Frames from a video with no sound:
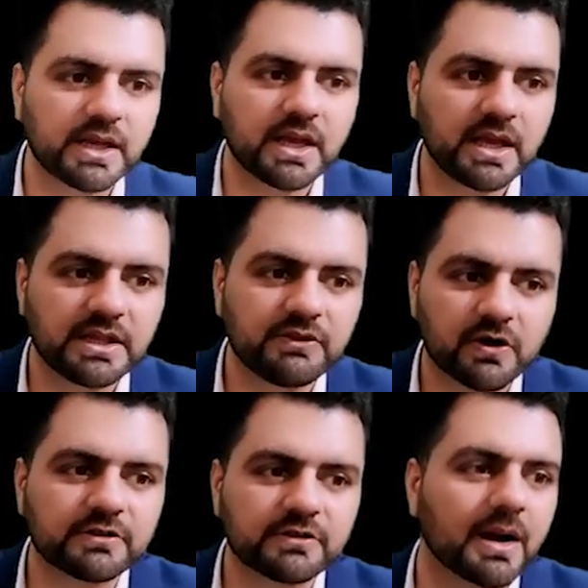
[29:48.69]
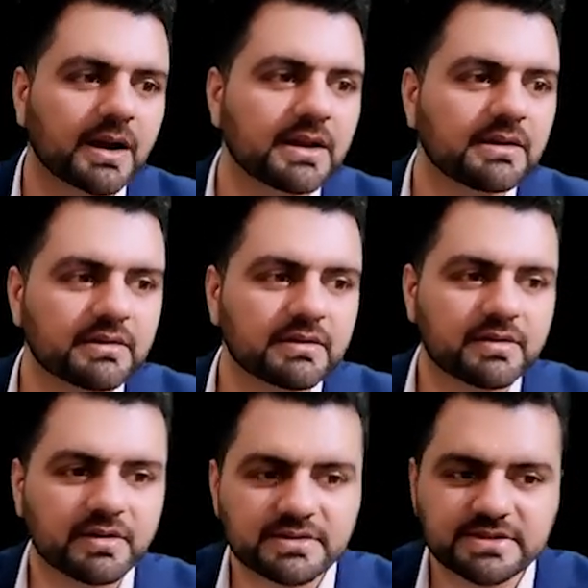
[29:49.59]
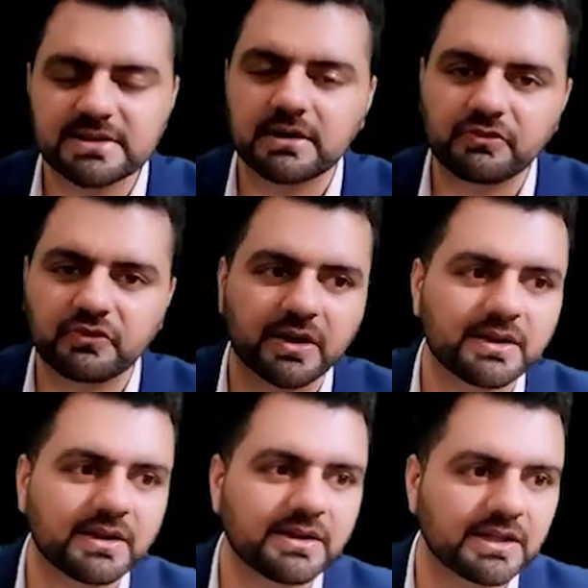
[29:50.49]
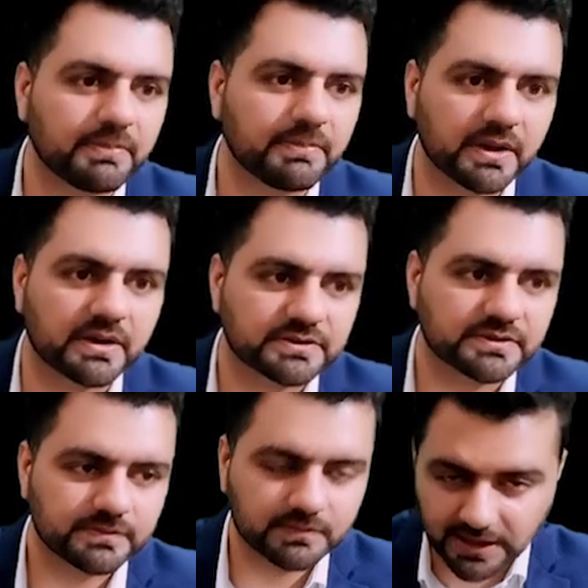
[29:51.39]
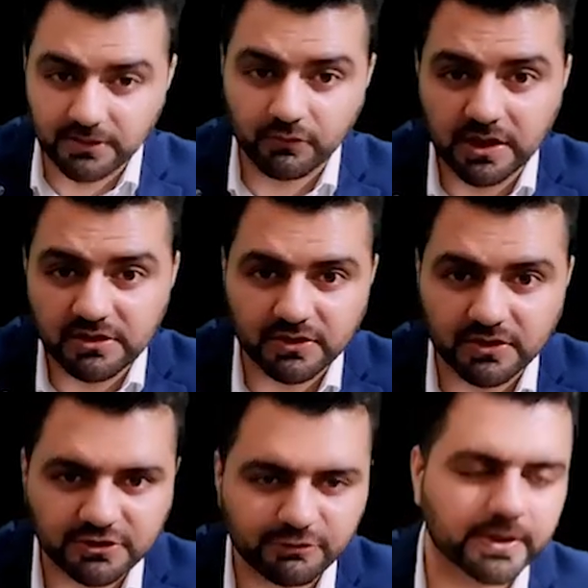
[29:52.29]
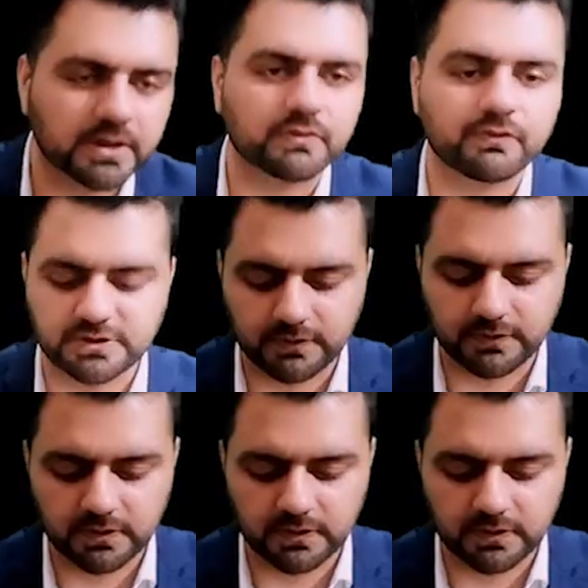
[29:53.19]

In the forex market, currencies are traded in the pairs. Like, what is currency pair? First of all,